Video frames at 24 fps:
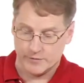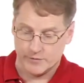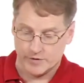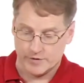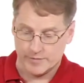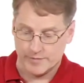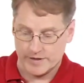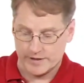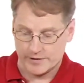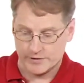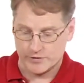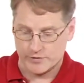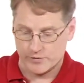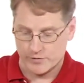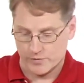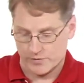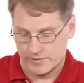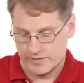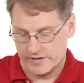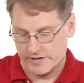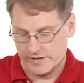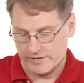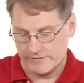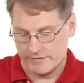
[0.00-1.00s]
want to make
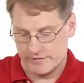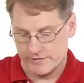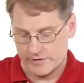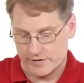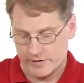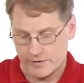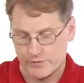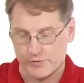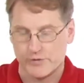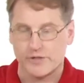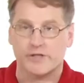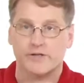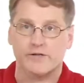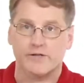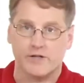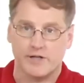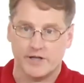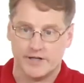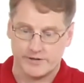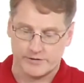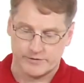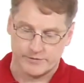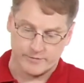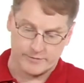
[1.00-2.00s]
sure that if you're using the
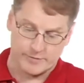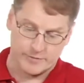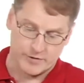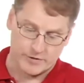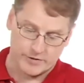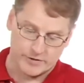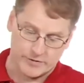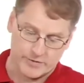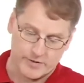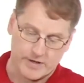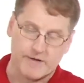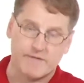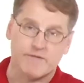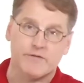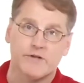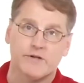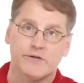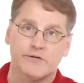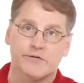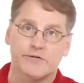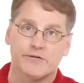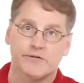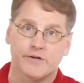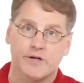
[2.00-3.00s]
laser part, you have
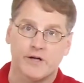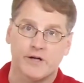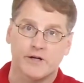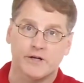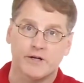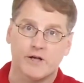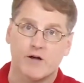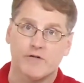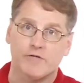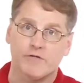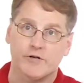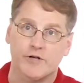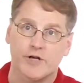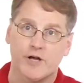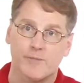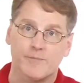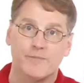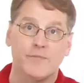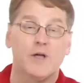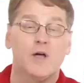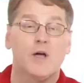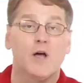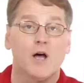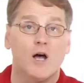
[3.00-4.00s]
this covered
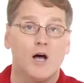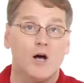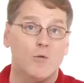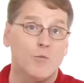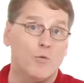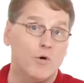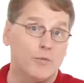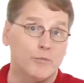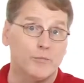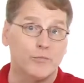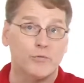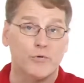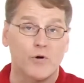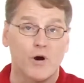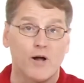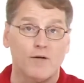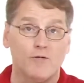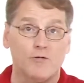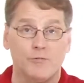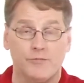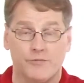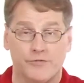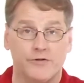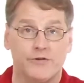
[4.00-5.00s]
up. One
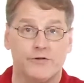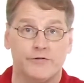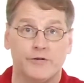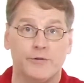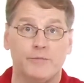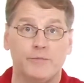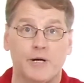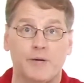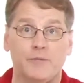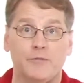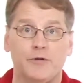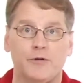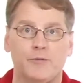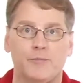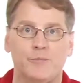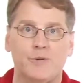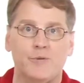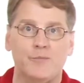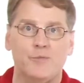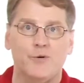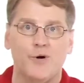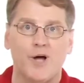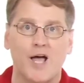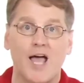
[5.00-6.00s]
problem sometimes that
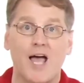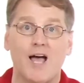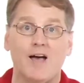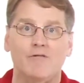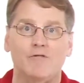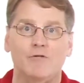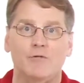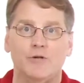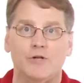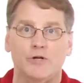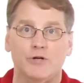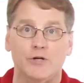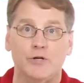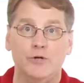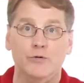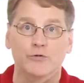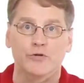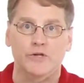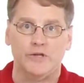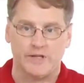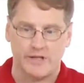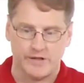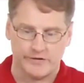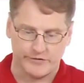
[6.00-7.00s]
people have when they're
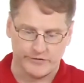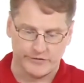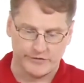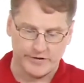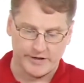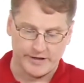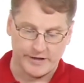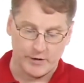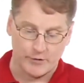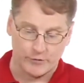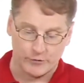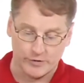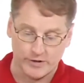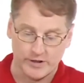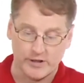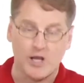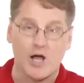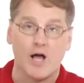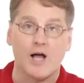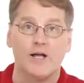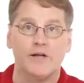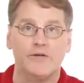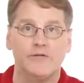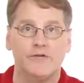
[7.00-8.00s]
using this is they don't
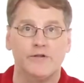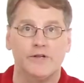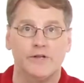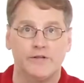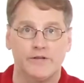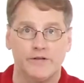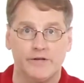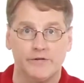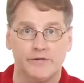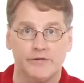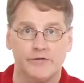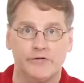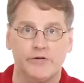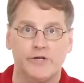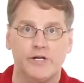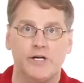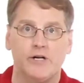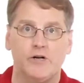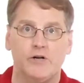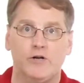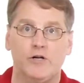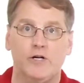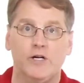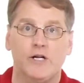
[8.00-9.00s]
realize that this is
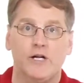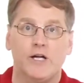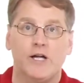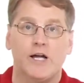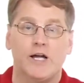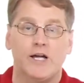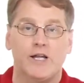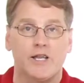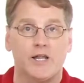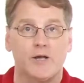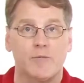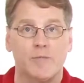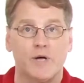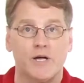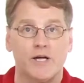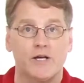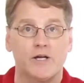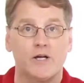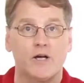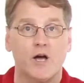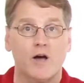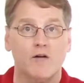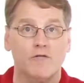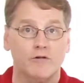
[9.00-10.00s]
here, and they may
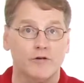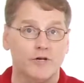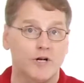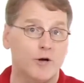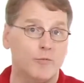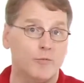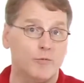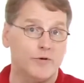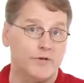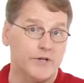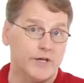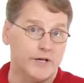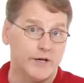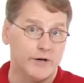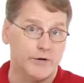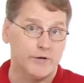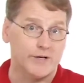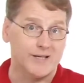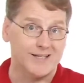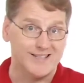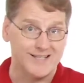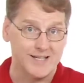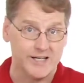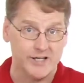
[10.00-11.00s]
cover it up when they don't
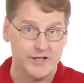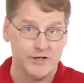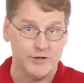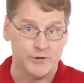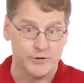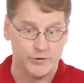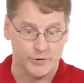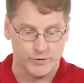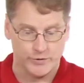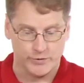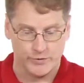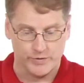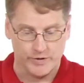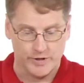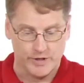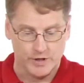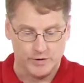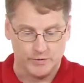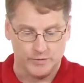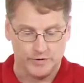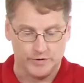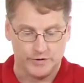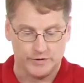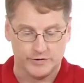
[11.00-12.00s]
intend to,
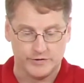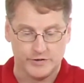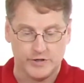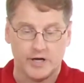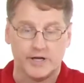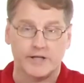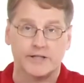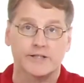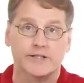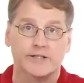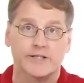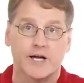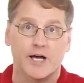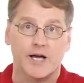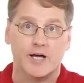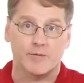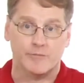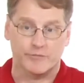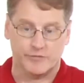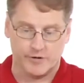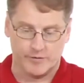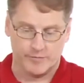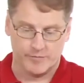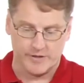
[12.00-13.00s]
when they're trying to
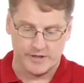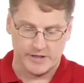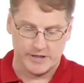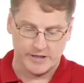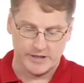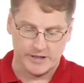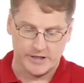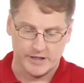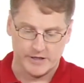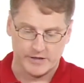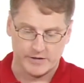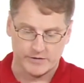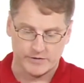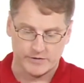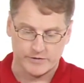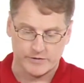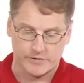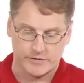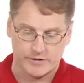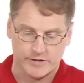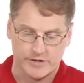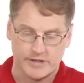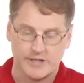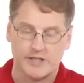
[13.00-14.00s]
time something in here. So
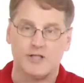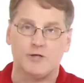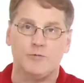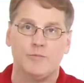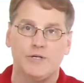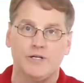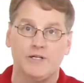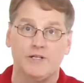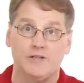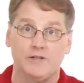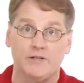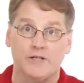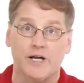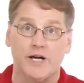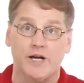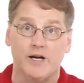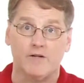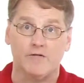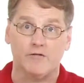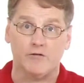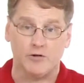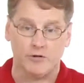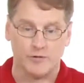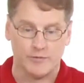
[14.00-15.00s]
you need to be a little
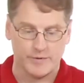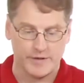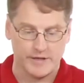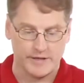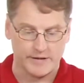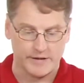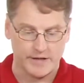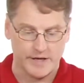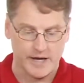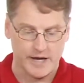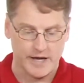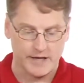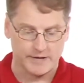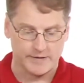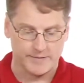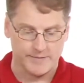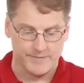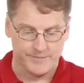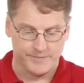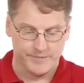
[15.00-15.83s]
careful about that.